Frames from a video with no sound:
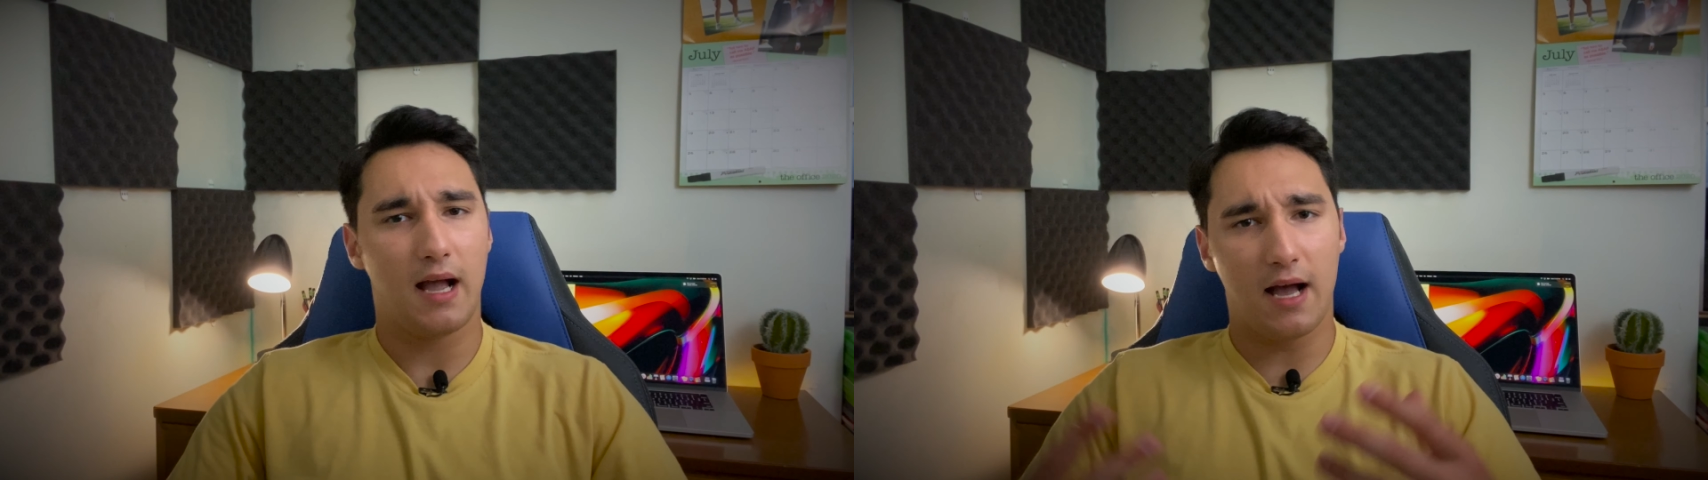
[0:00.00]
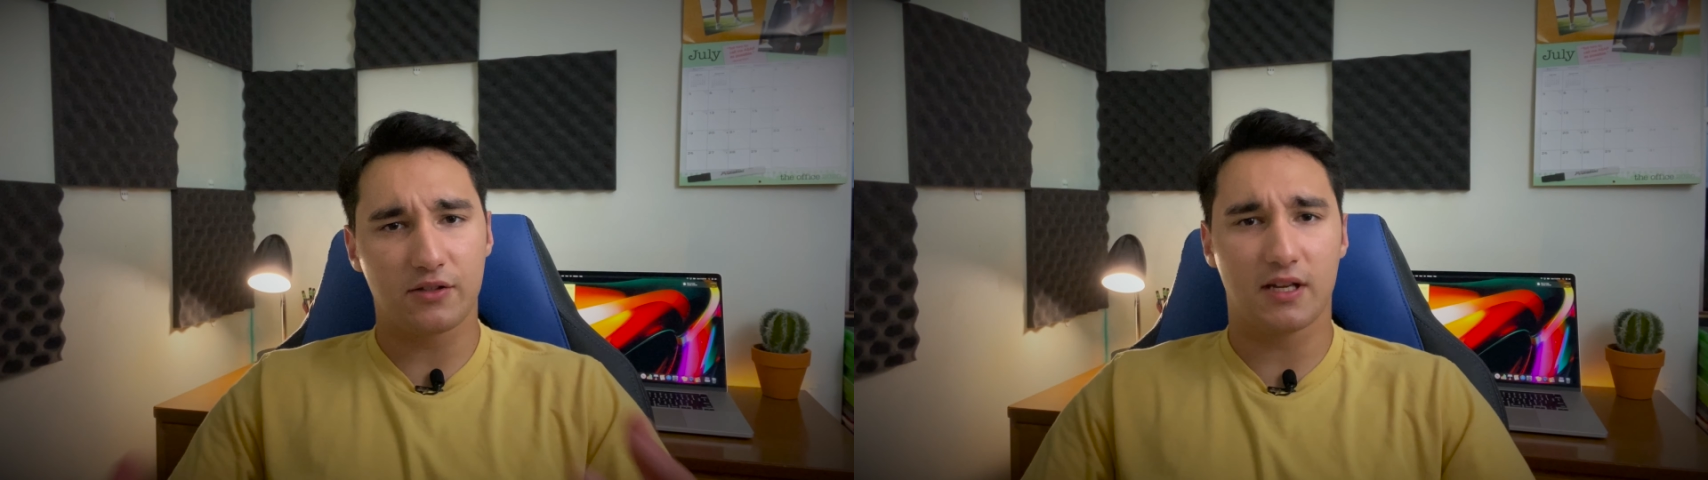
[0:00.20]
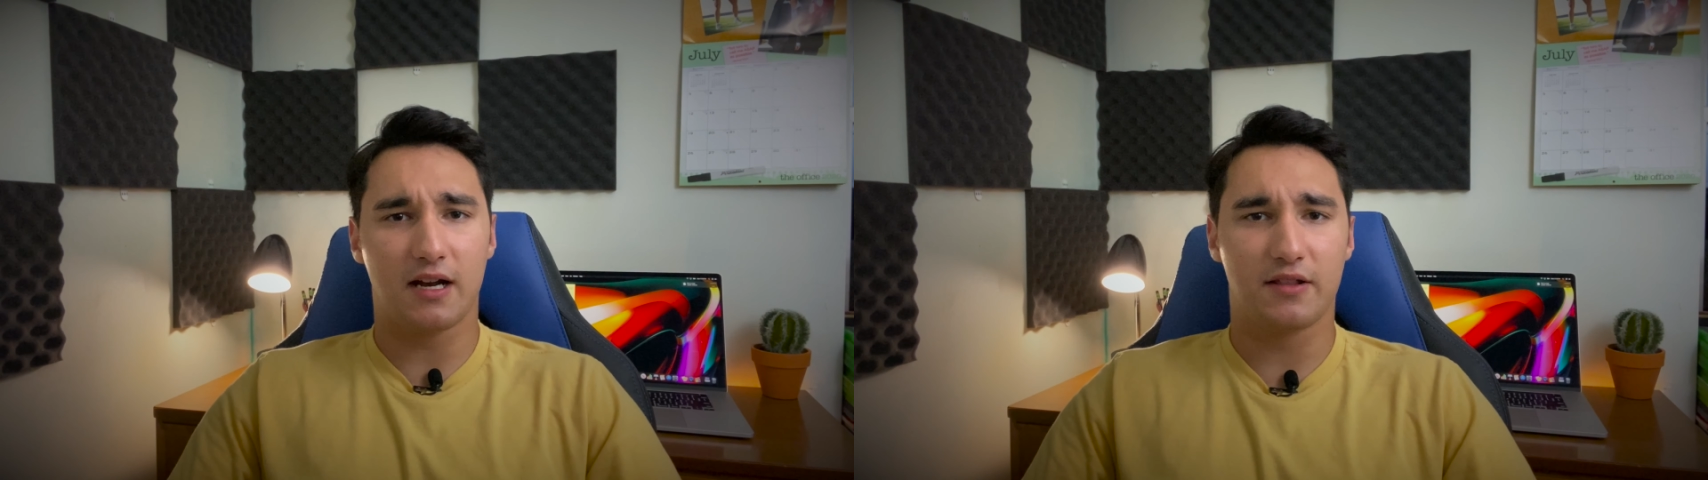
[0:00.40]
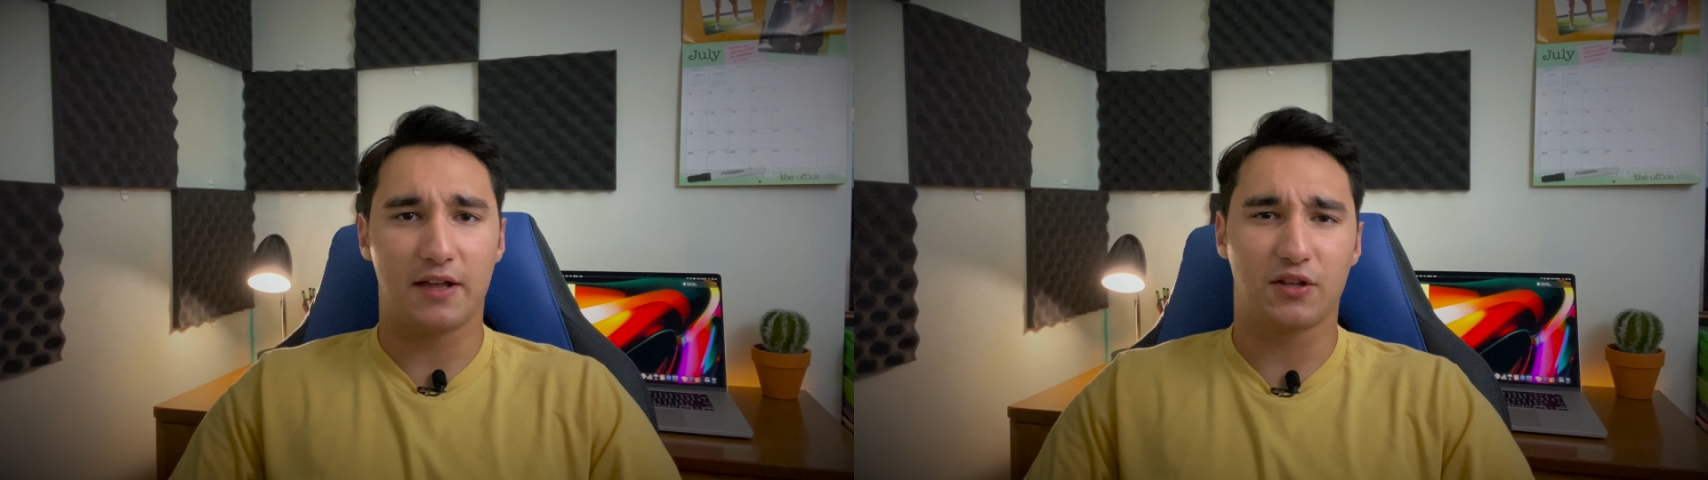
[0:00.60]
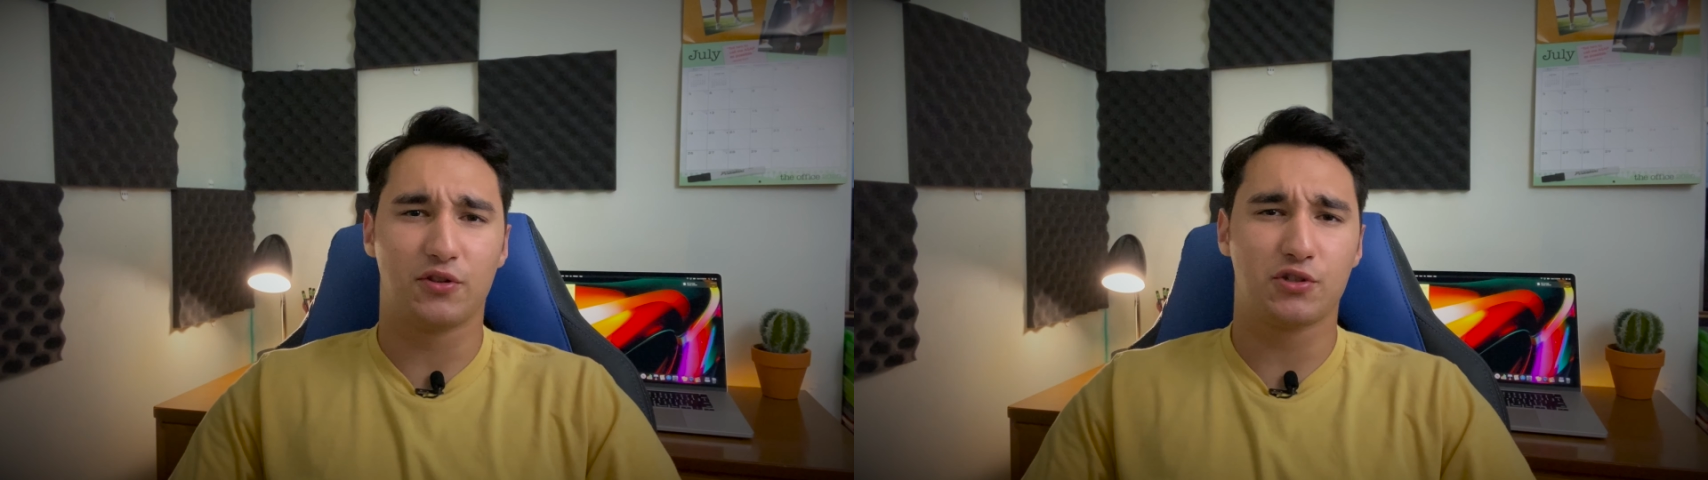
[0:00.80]
Outside of that
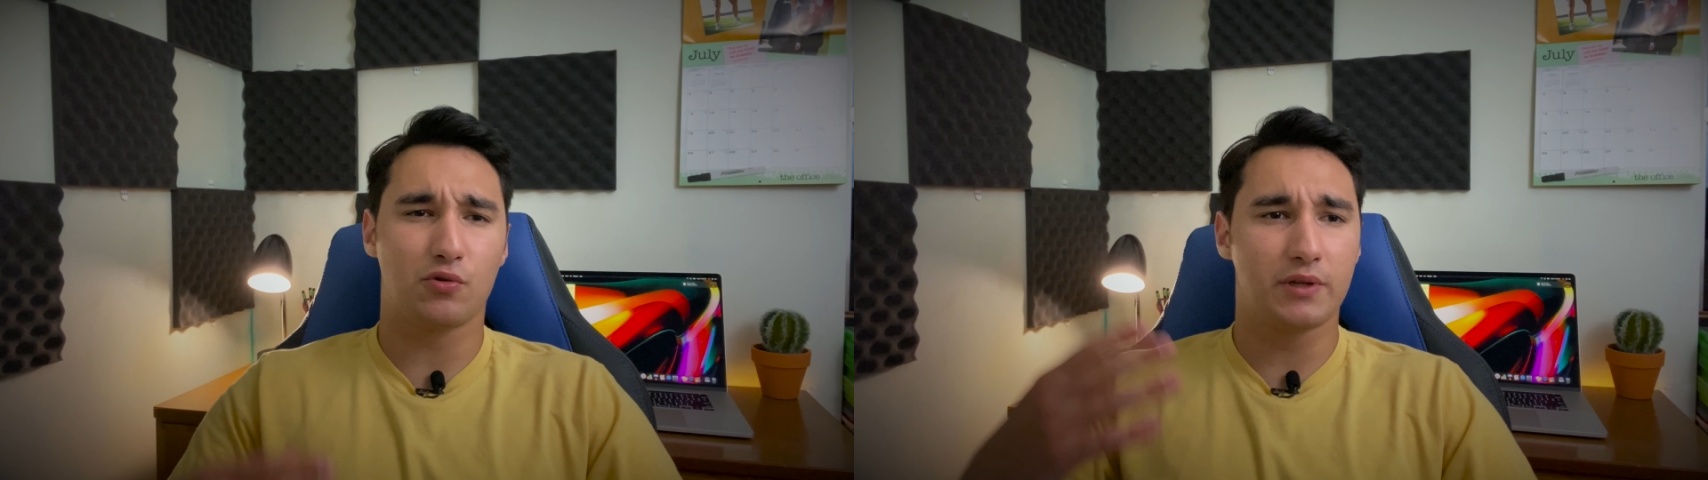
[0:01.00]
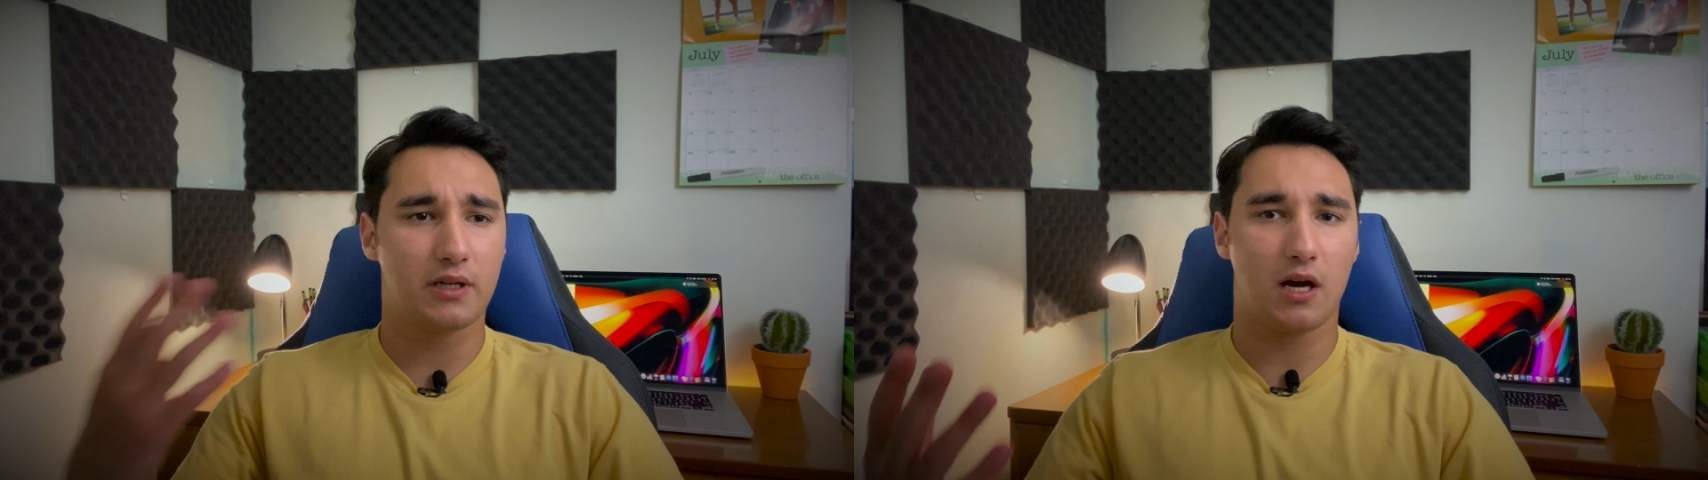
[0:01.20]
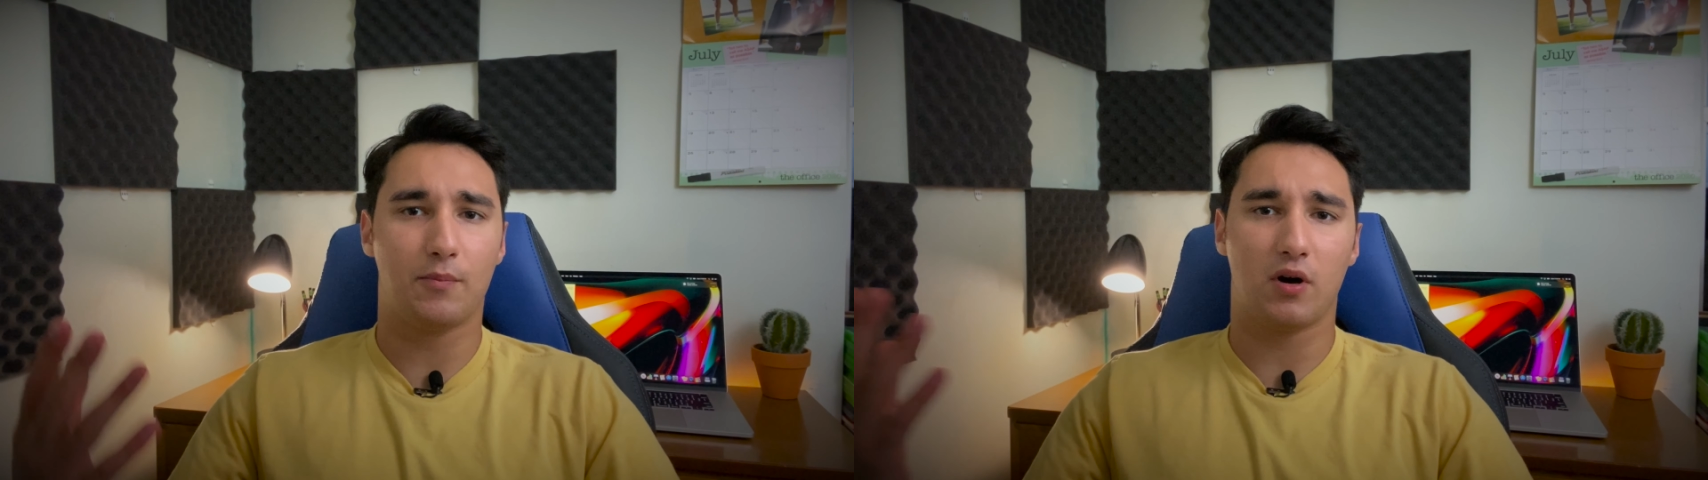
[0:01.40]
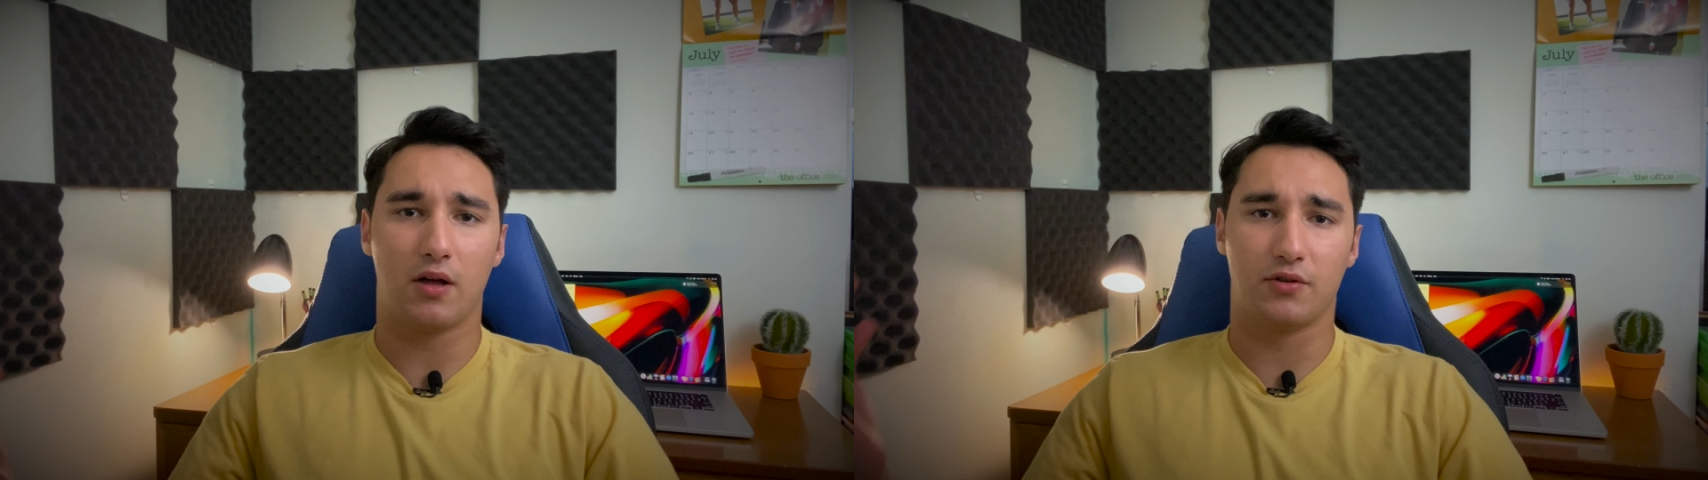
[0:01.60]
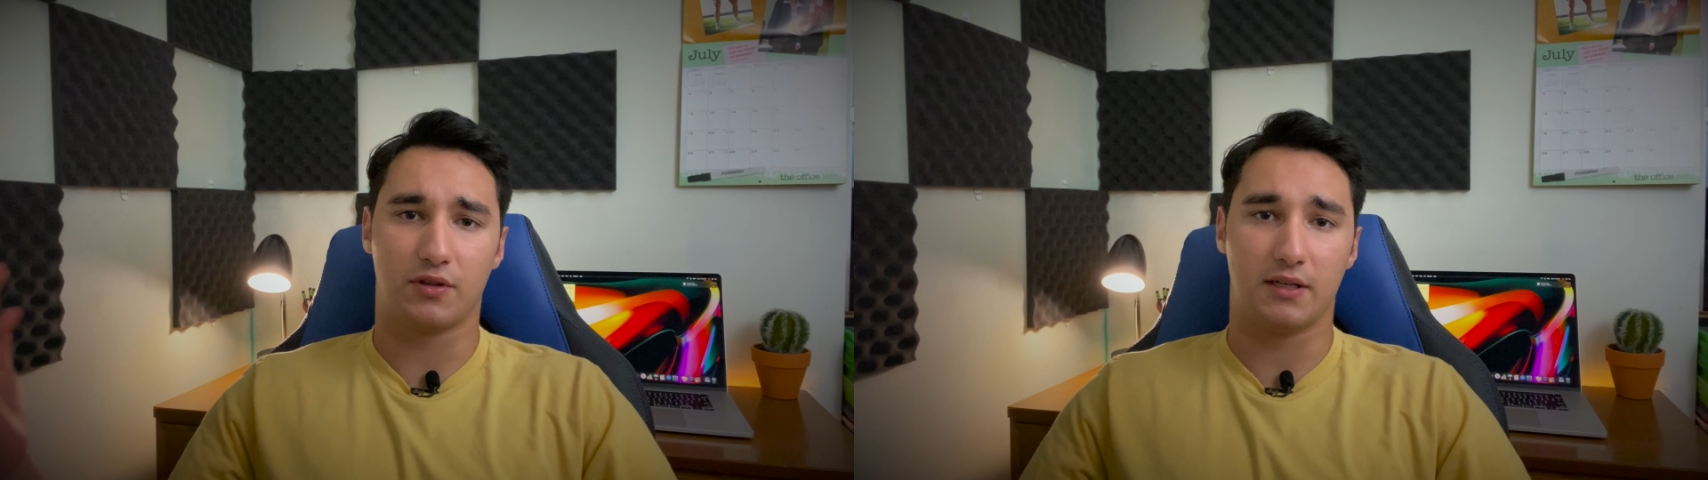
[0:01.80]
though, there's only a couple
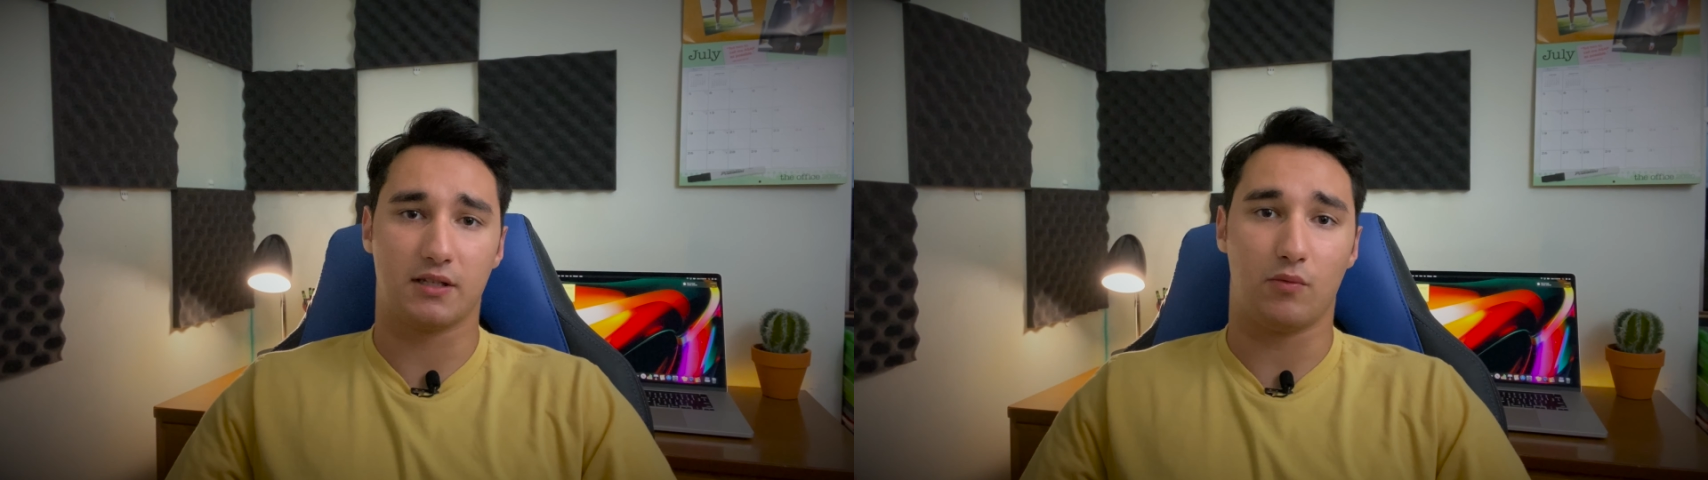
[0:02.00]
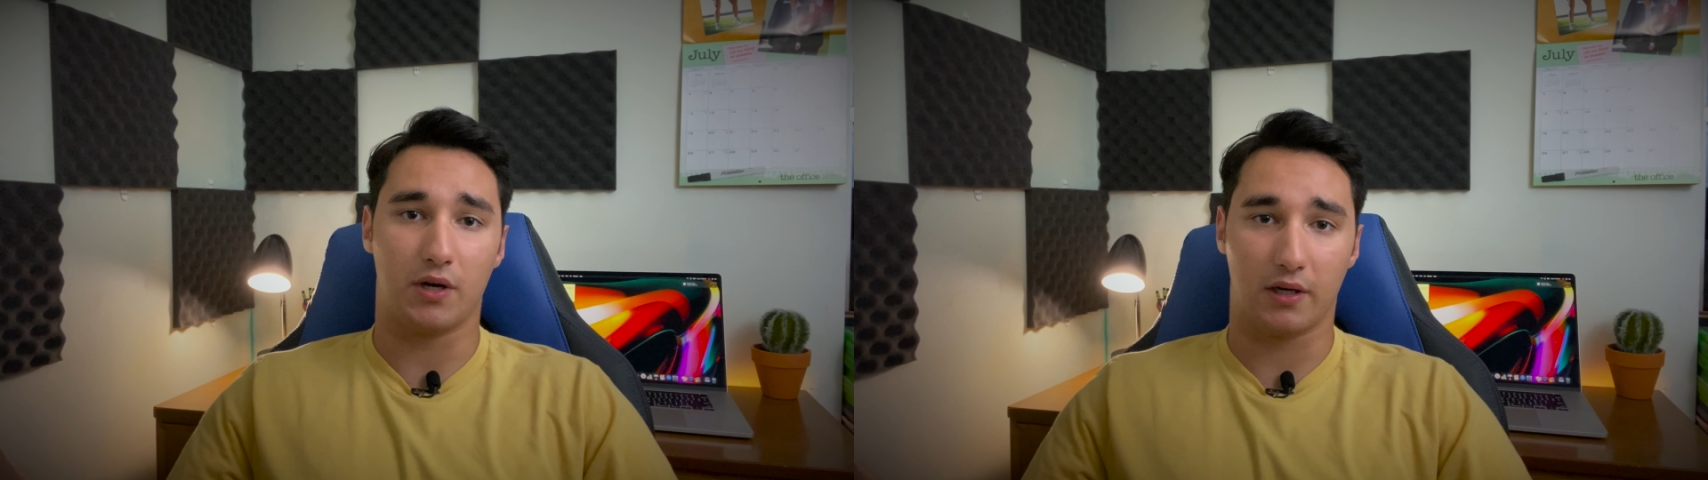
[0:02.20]
other things I want